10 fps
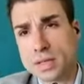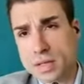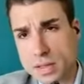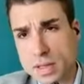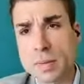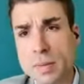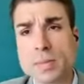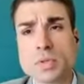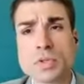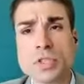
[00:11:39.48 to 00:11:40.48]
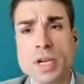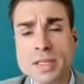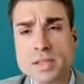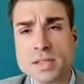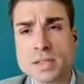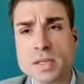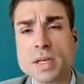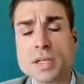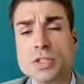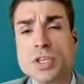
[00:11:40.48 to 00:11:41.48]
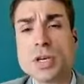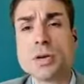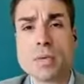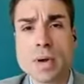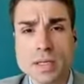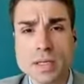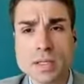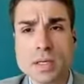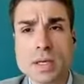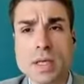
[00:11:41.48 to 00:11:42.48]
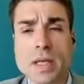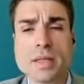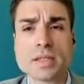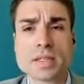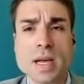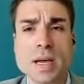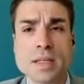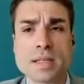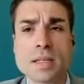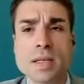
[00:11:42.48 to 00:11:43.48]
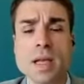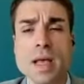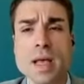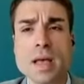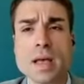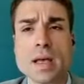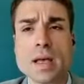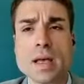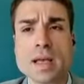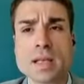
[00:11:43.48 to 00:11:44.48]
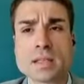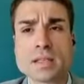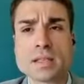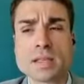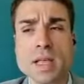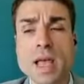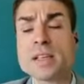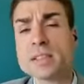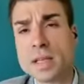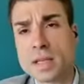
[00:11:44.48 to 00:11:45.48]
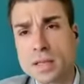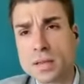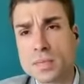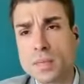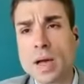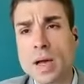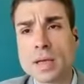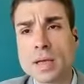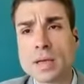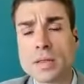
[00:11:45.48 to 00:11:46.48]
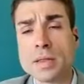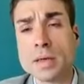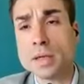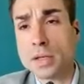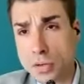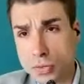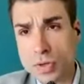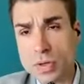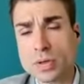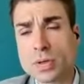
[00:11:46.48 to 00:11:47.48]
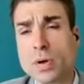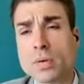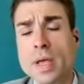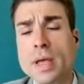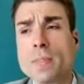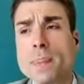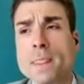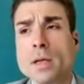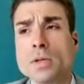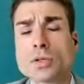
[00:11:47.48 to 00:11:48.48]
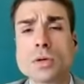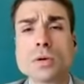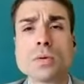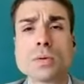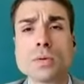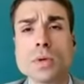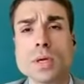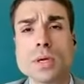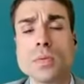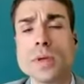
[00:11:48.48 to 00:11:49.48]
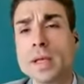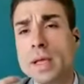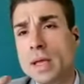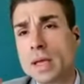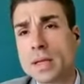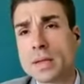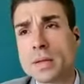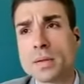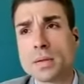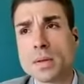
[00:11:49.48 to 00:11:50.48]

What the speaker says: as the name suggests, generate insights as asked by the user. Okay, so we can